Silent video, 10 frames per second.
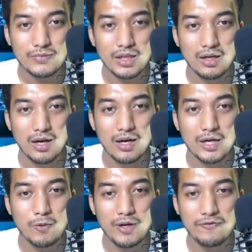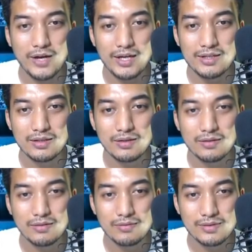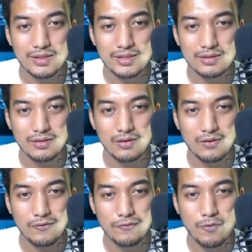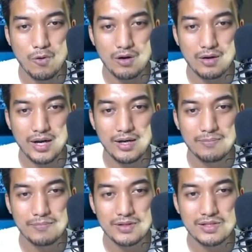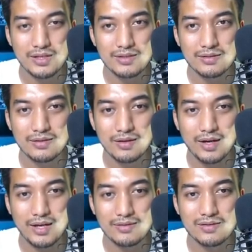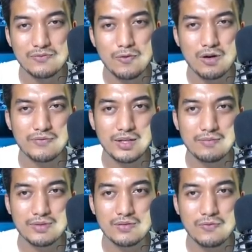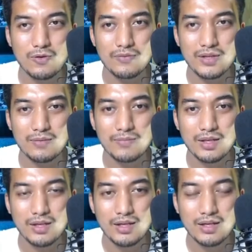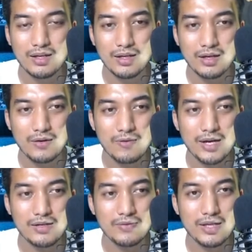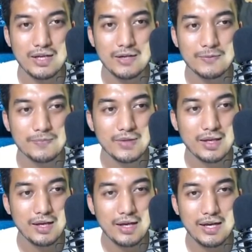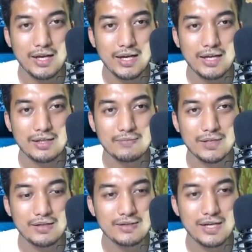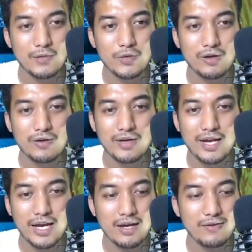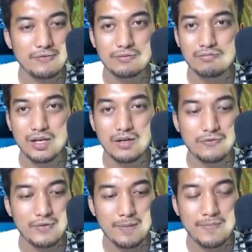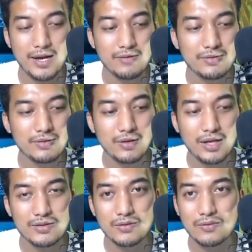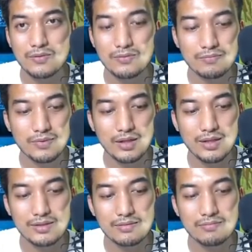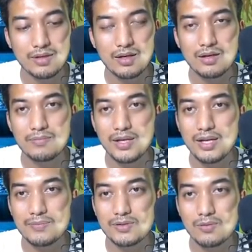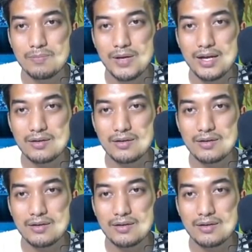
uh, Acquaint Fate. Just four okay purchase okay just four of them just four of them okay right over there and because like we already have enough amount okay so let's oh man i'm so bad at